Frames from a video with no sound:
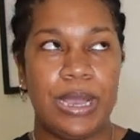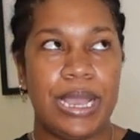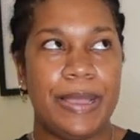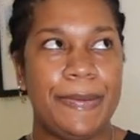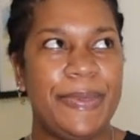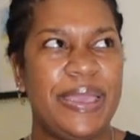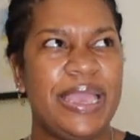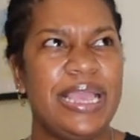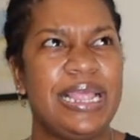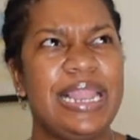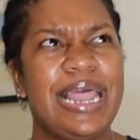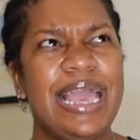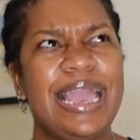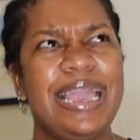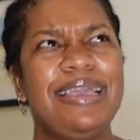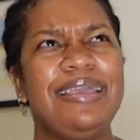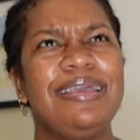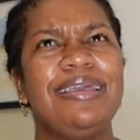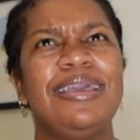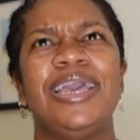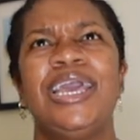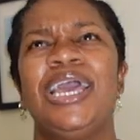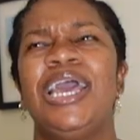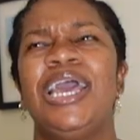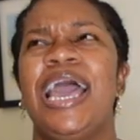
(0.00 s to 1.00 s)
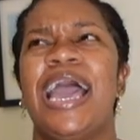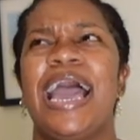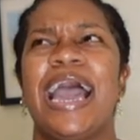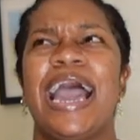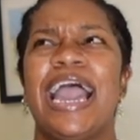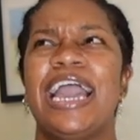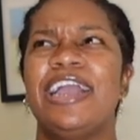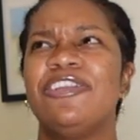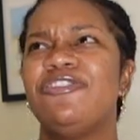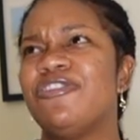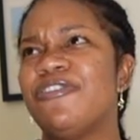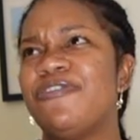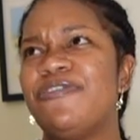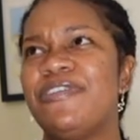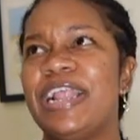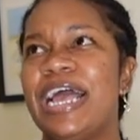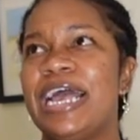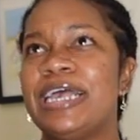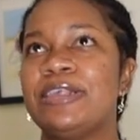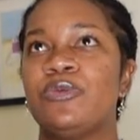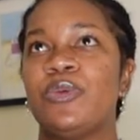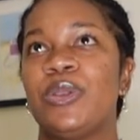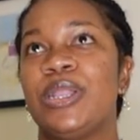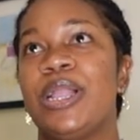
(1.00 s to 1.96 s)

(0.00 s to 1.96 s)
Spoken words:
I mean, I like Hydro Flask.